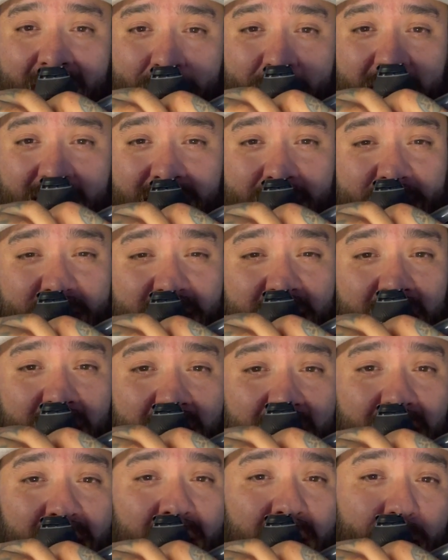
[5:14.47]
because
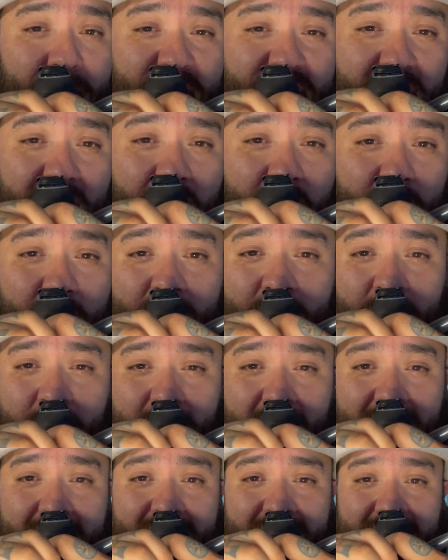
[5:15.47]
I'm sharing with
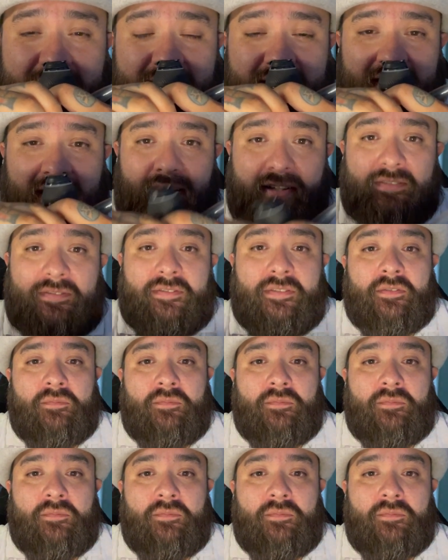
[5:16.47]
friends and stuff.